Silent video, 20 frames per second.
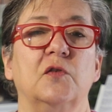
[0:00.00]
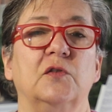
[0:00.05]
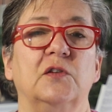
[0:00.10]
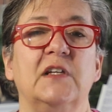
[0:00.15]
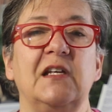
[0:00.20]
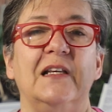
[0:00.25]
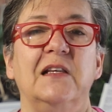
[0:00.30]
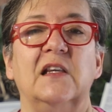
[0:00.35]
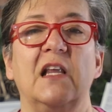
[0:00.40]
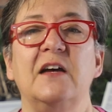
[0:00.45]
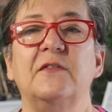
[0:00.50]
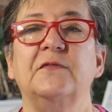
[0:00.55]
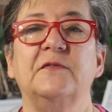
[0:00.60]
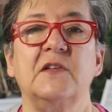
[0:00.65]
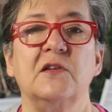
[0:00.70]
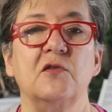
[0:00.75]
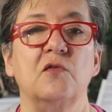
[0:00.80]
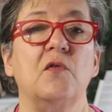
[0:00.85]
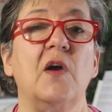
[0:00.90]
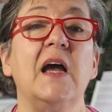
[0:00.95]
only
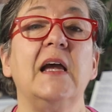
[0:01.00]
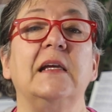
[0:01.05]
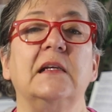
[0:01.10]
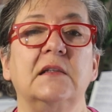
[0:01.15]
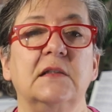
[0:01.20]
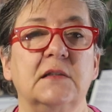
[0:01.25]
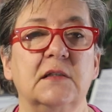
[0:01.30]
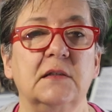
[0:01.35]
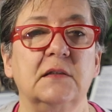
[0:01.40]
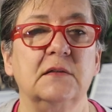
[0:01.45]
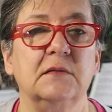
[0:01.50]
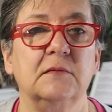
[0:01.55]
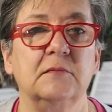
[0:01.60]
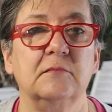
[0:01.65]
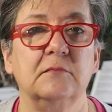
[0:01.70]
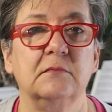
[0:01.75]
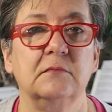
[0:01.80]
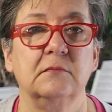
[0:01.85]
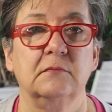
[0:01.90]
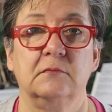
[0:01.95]
left and right.
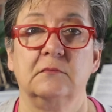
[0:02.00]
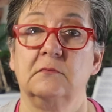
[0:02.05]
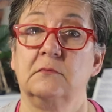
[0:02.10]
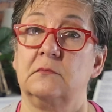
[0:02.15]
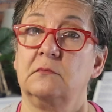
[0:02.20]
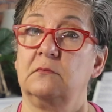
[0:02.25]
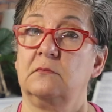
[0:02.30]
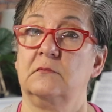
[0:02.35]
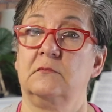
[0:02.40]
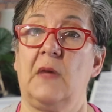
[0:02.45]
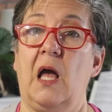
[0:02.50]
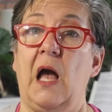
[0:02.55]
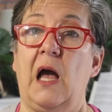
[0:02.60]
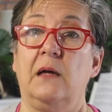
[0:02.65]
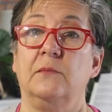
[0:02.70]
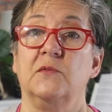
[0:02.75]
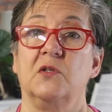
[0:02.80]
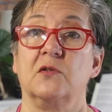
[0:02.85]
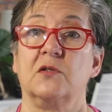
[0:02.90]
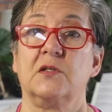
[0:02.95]

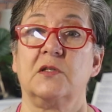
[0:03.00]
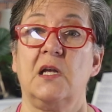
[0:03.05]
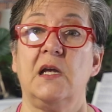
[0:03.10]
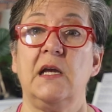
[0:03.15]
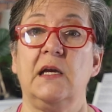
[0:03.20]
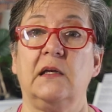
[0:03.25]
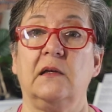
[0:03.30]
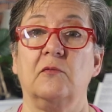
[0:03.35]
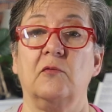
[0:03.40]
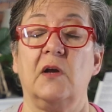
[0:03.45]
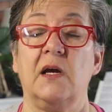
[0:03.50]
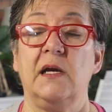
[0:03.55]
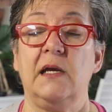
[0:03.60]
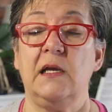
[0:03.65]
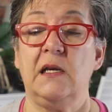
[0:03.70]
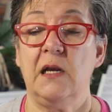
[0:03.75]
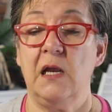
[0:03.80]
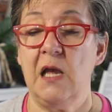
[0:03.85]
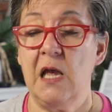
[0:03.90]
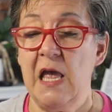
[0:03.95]
I'm just saying,
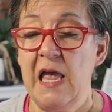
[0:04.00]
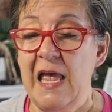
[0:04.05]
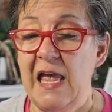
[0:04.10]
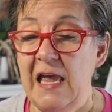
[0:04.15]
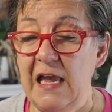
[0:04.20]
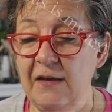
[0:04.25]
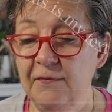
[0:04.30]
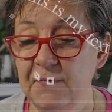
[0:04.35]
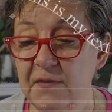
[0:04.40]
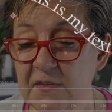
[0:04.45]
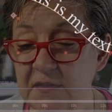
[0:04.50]
right? If